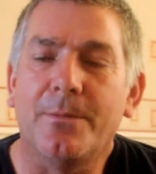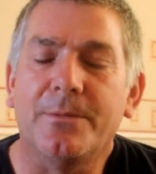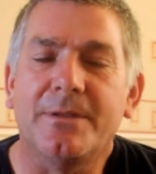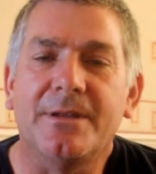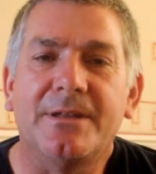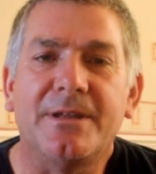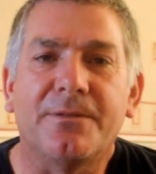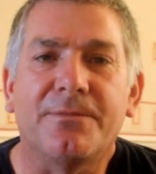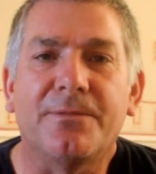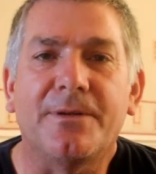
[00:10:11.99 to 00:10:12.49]
with the
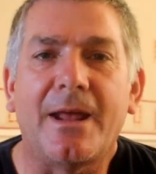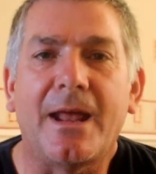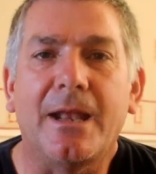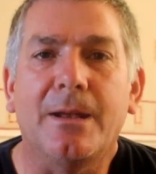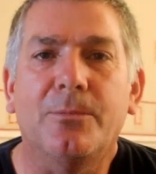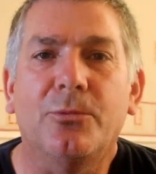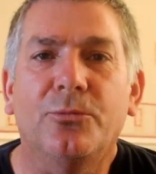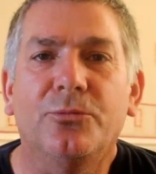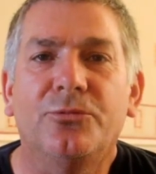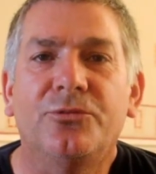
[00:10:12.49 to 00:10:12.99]
different
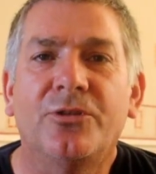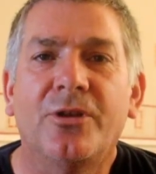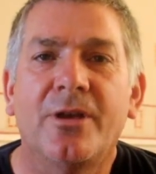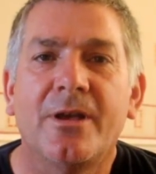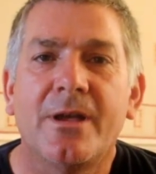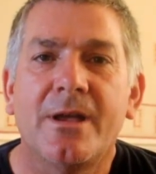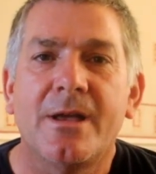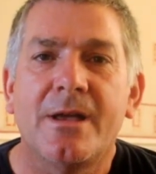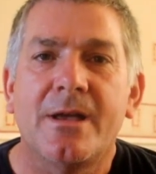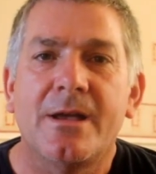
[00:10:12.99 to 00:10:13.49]
animals
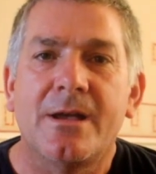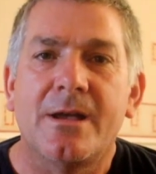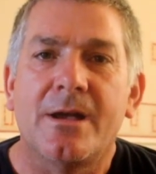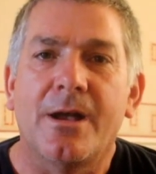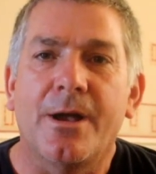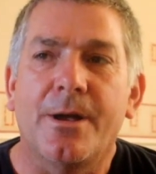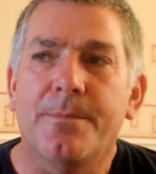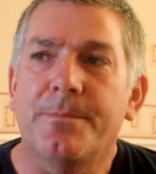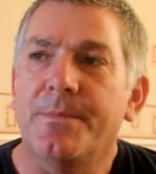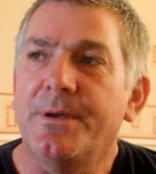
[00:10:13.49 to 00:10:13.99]

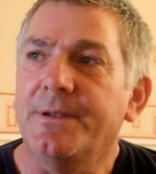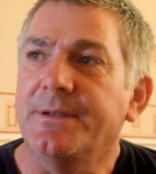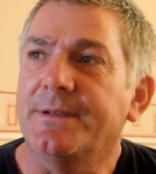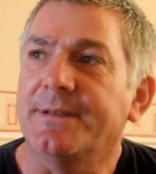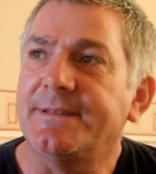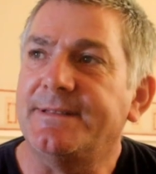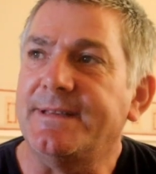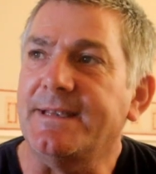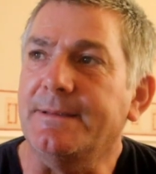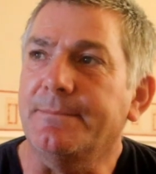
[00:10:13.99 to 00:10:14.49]
and the
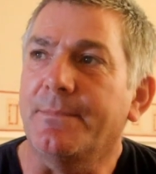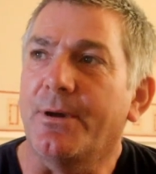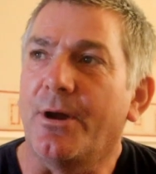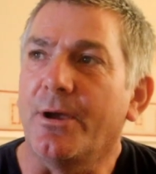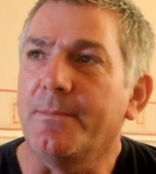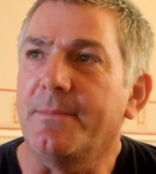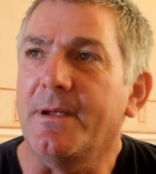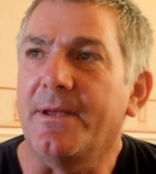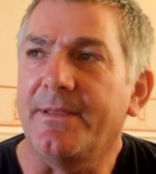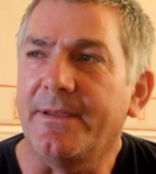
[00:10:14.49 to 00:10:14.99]
scene behind me.